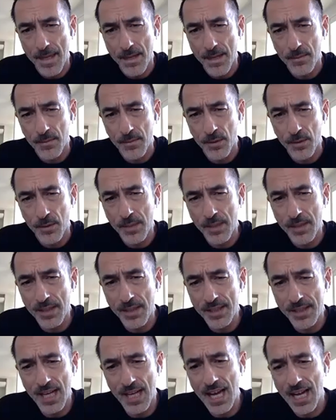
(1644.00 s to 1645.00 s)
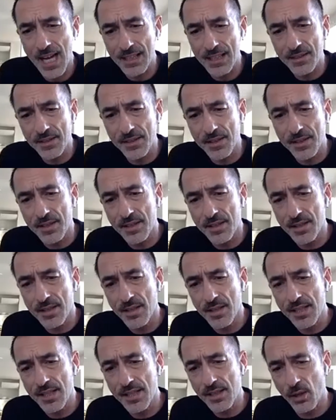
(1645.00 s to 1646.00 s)
For me, this acts,
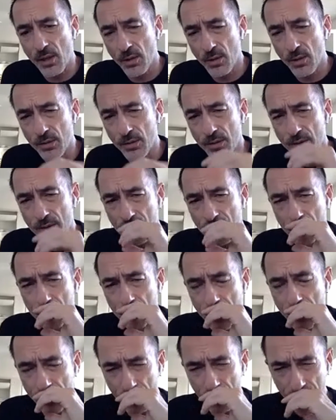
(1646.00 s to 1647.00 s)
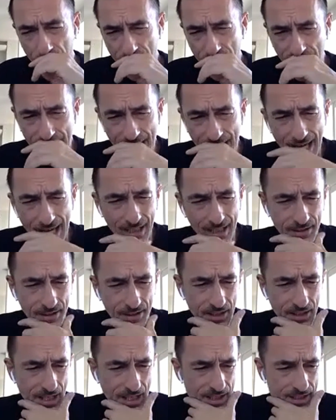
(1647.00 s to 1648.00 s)
this whole previous scene
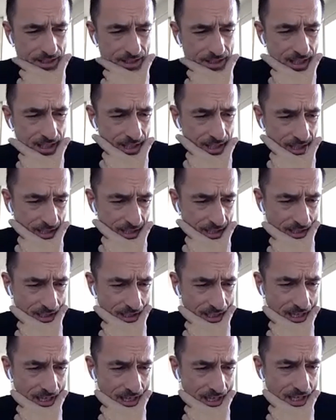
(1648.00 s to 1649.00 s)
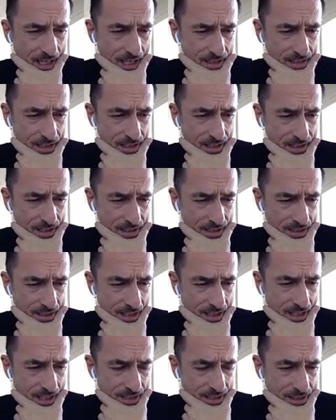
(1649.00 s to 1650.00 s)
acts as a, as
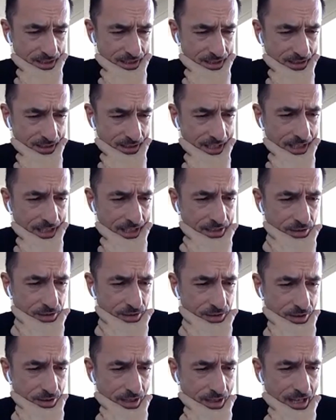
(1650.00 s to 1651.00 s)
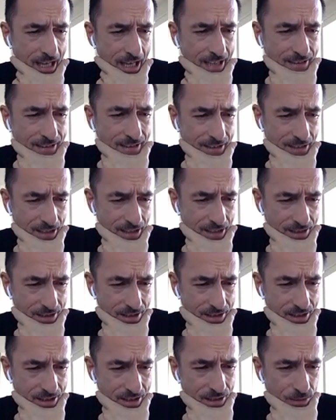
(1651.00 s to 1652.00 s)
a, as a strange
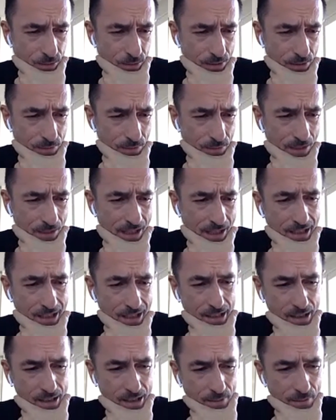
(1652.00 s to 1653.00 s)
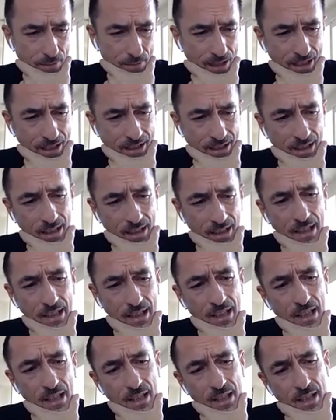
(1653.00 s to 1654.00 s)
entrance into the final final
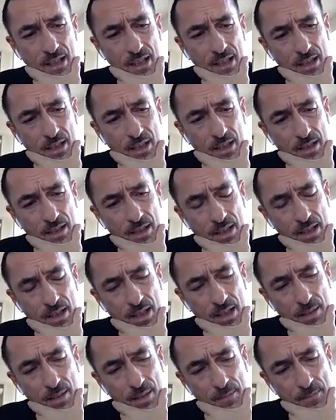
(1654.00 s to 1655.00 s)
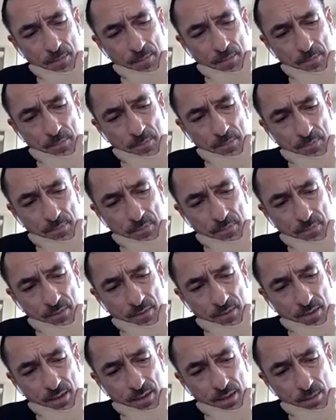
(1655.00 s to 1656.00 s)
um,
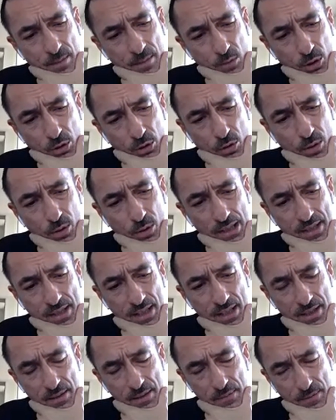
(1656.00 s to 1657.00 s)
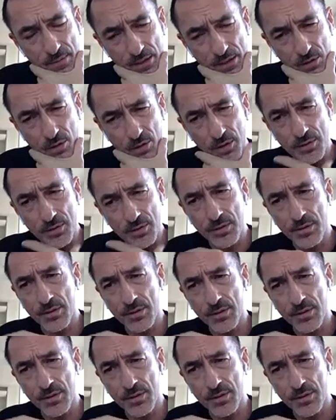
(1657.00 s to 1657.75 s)
mutual sacrificial